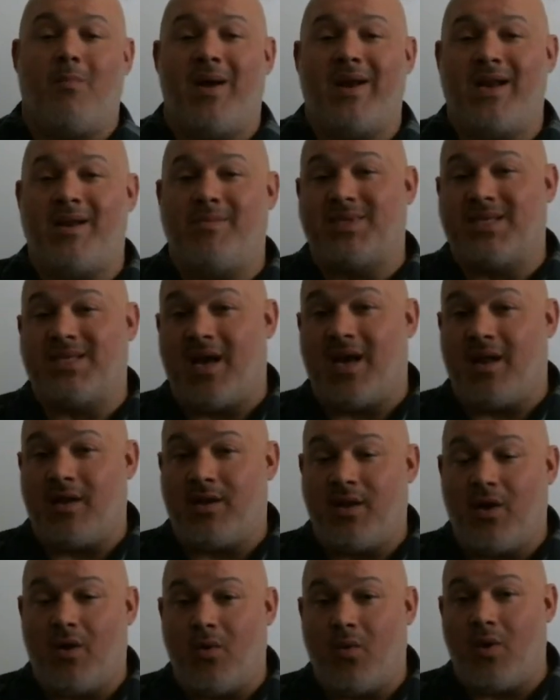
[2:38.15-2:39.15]
My name is
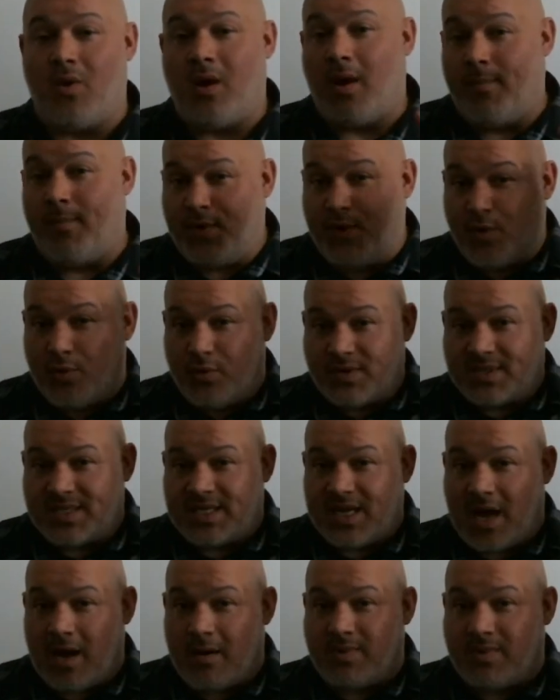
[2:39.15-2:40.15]
Elio. I'm doing the
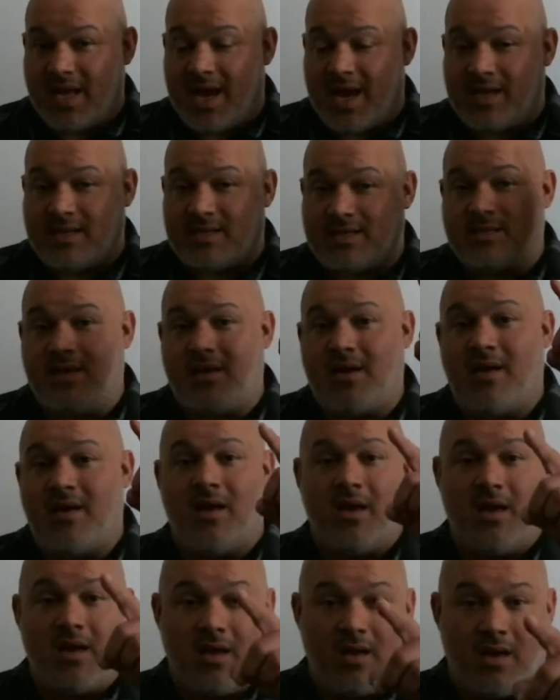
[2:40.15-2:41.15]
Scalp Tats.
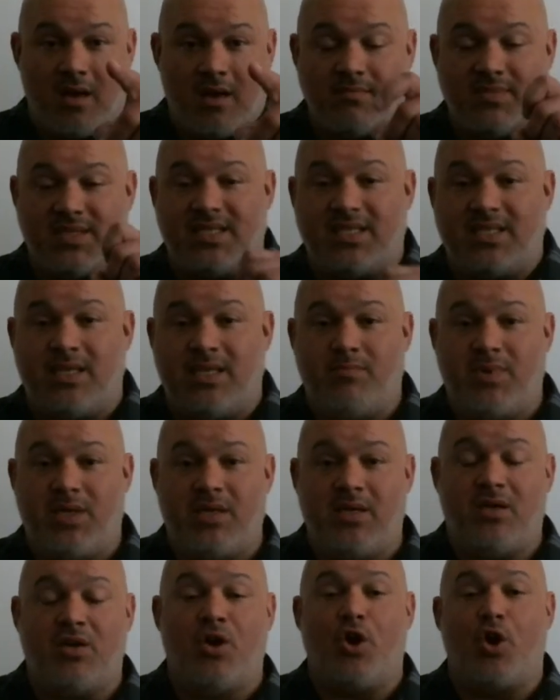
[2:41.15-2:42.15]
Come see
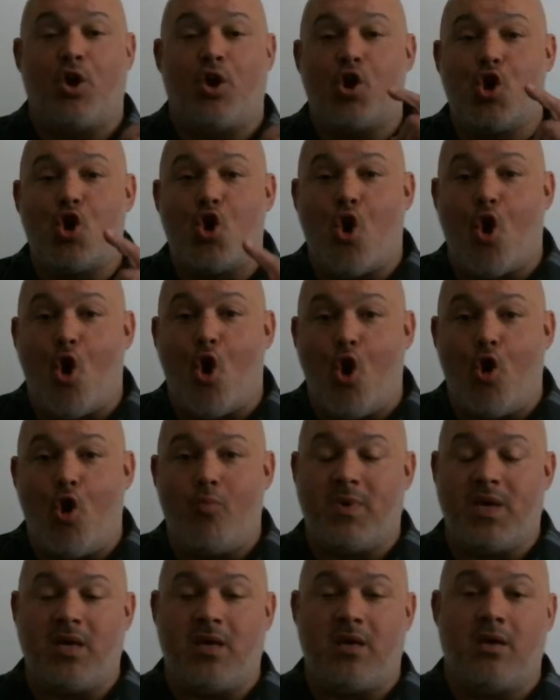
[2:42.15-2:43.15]
me.
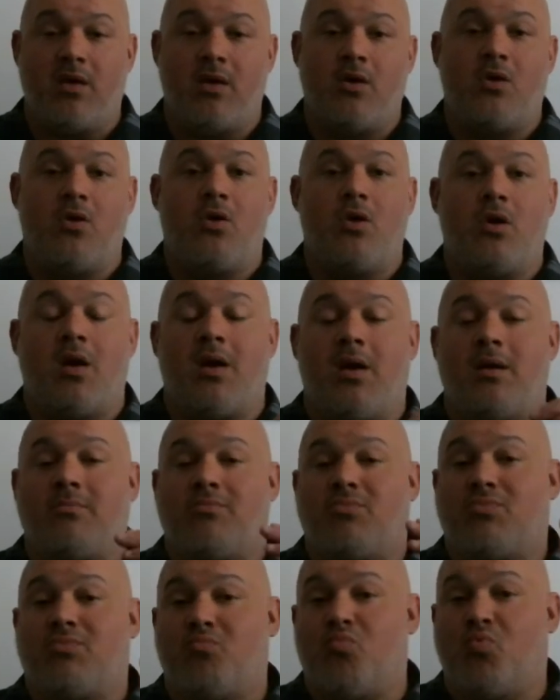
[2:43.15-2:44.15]
Call me.
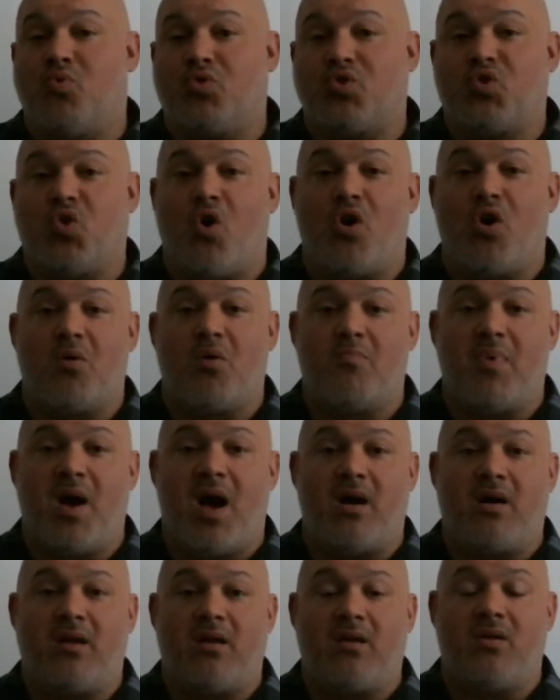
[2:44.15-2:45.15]
We'll talk
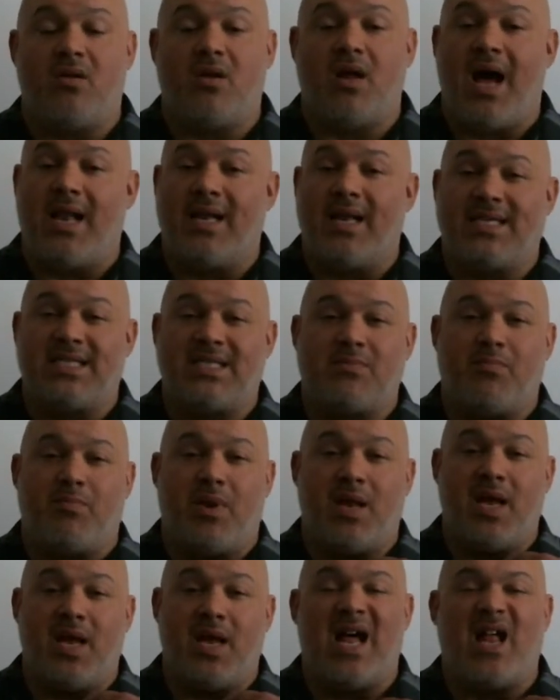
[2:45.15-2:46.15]
about it. I'll
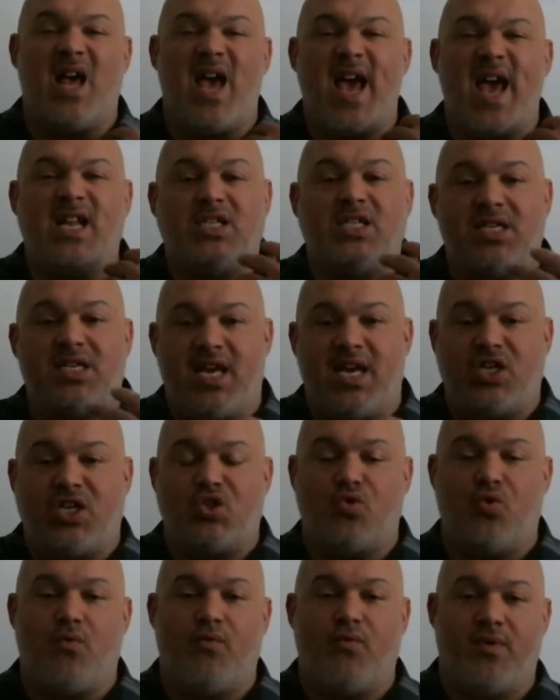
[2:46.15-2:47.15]
explain. I'll educate
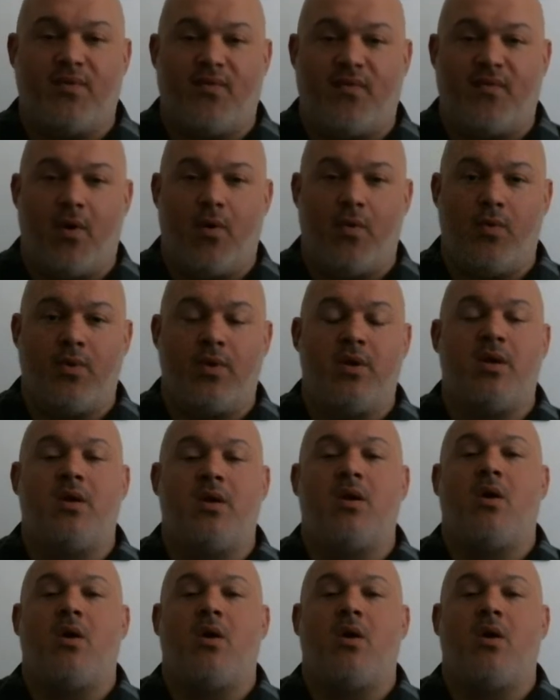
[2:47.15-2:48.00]
you over the phone.